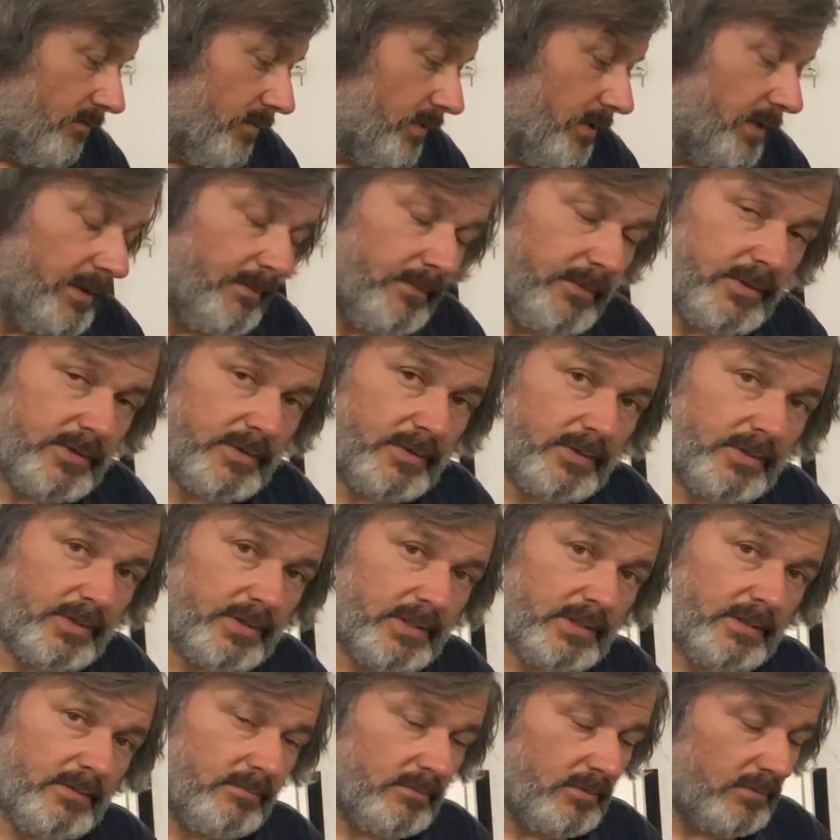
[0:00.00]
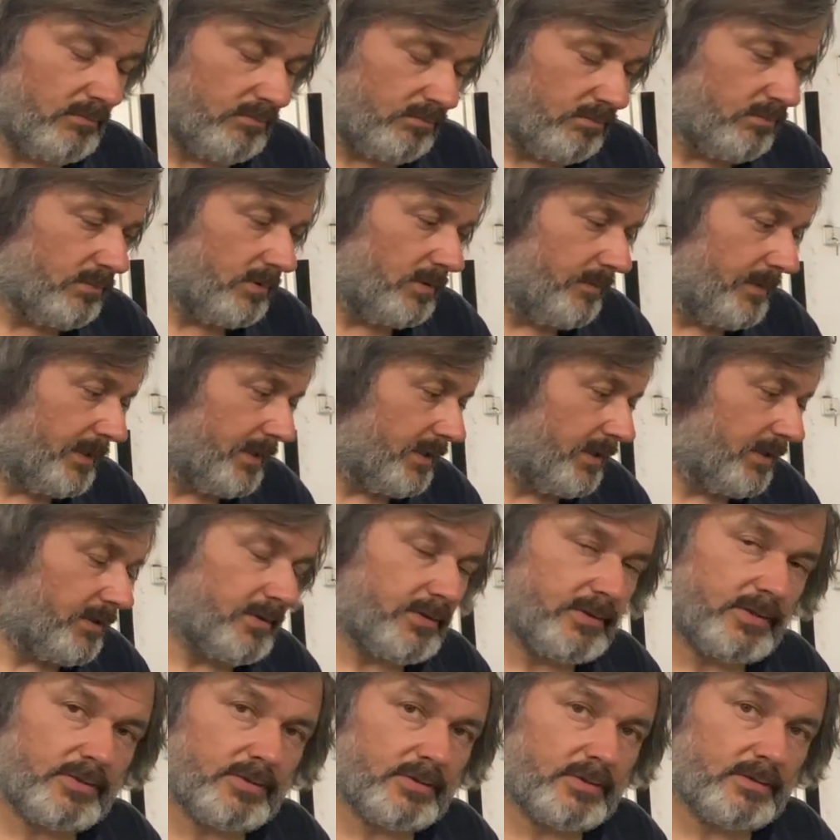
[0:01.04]
But I haven't decided yet. We'll make that
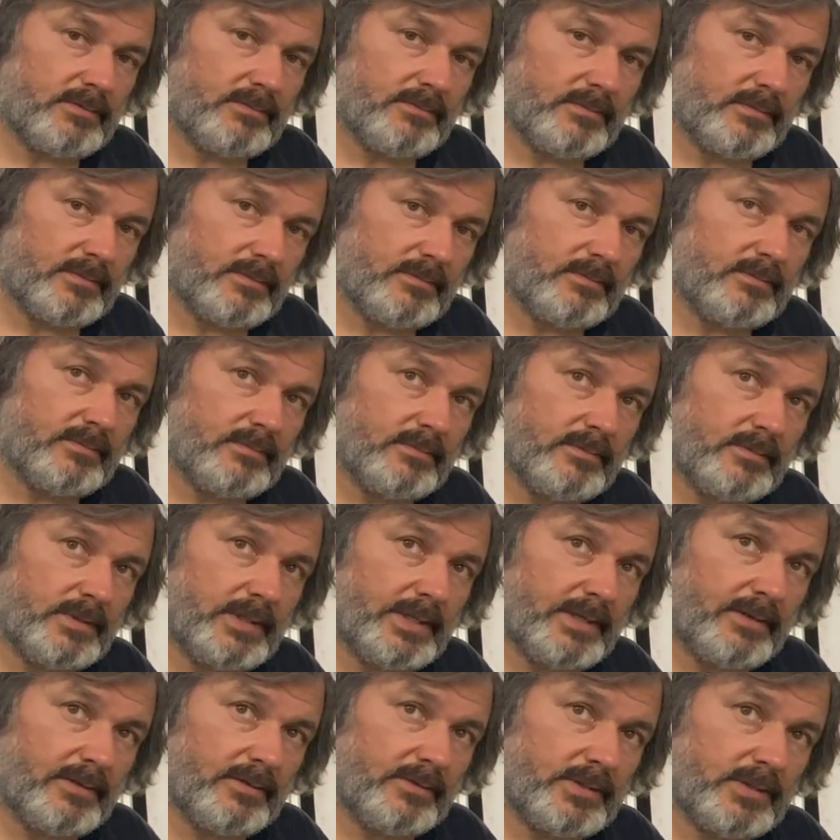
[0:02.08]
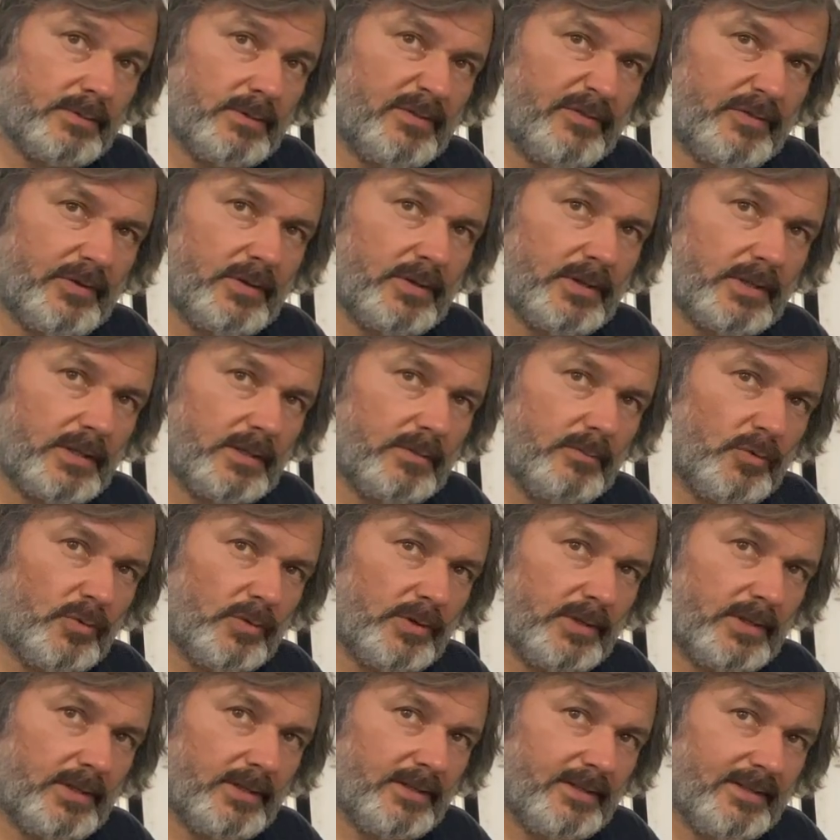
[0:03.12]
decision later. See what I feel like in the
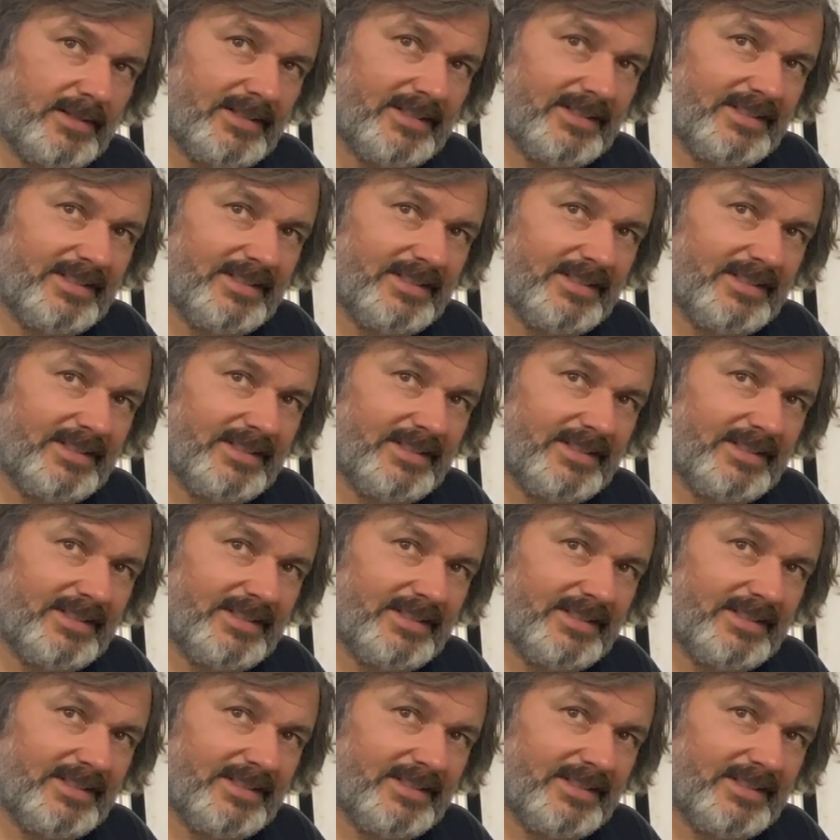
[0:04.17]
morning.